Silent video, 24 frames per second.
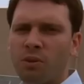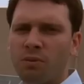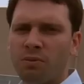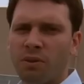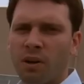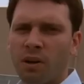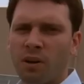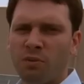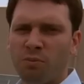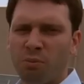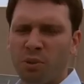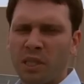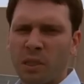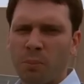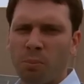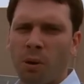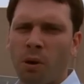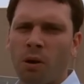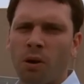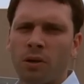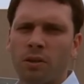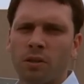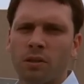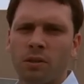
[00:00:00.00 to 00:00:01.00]
of being
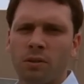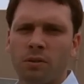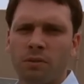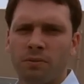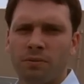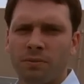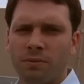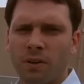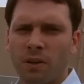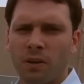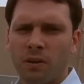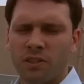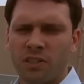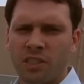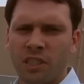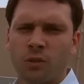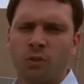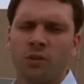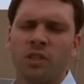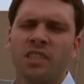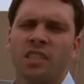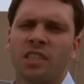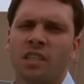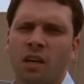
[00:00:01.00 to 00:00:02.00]
part of
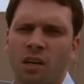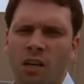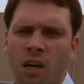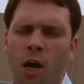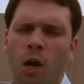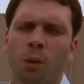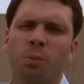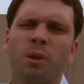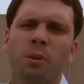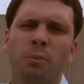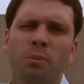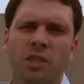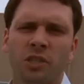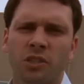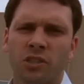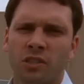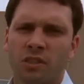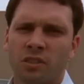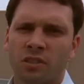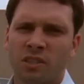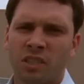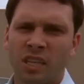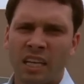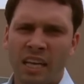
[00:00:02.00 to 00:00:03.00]
decreasing our carbon
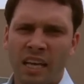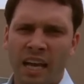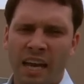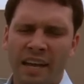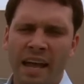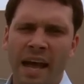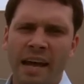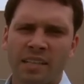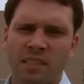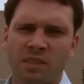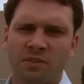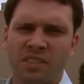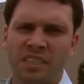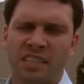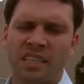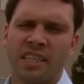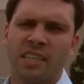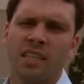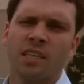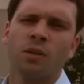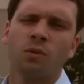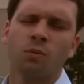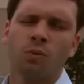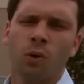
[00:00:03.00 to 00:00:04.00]
emissions and actively taking a